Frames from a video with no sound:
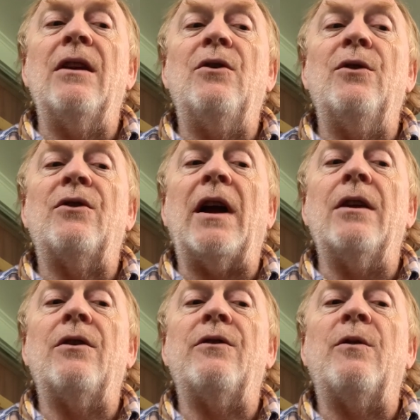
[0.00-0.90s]
to,
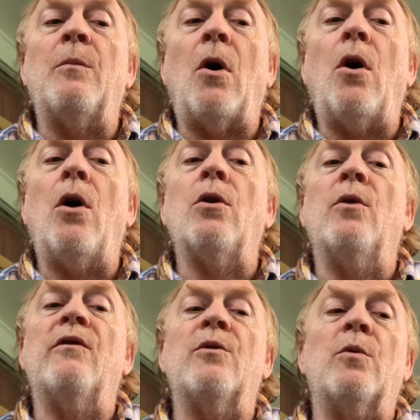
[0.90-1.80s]
scientists from all
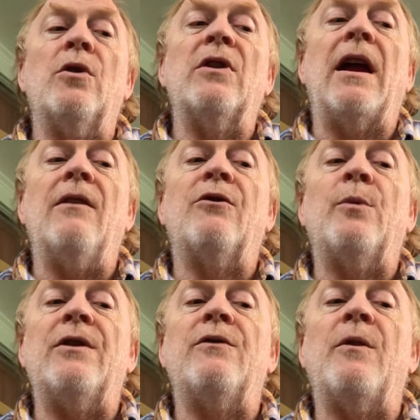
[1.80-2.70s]
over the world have
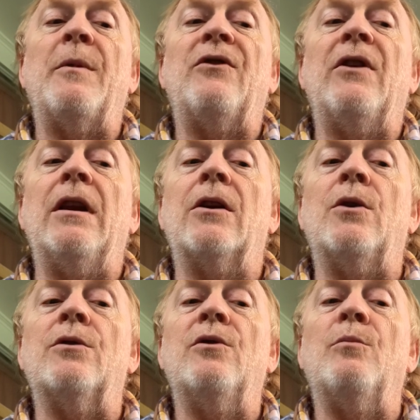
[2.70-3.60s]
switched from a
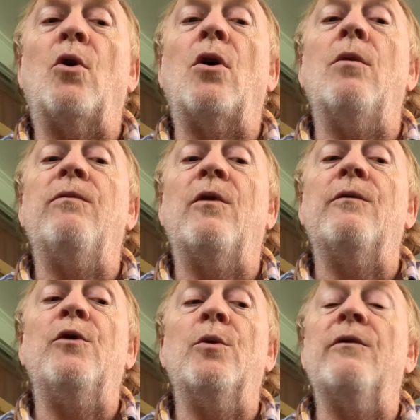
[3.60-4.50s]
cynical to a more hopeful
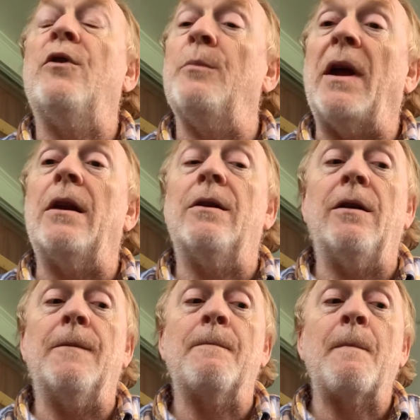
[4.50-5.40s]
view of humanity.